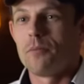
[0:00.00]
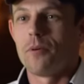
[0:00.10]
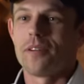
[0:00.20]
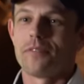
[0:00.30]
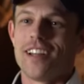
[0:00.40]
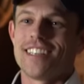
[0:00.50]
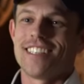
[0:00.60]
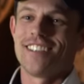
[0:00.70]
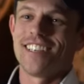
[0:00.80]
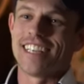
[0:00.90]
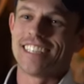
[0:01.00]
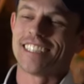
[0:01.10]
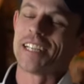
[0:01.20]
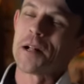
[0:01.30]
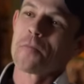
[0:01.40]
new boyfriend doing?
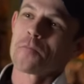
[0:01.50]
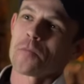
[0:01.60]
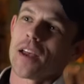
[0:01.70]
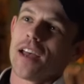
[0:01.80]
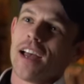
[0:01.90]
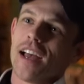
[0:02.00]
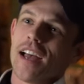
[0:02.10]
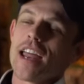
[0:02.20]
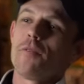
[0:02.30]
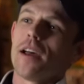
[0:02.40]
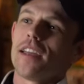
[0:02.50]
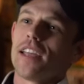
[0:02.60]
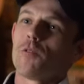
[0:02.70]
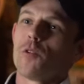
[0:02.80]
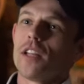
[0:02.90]
Anyway, getting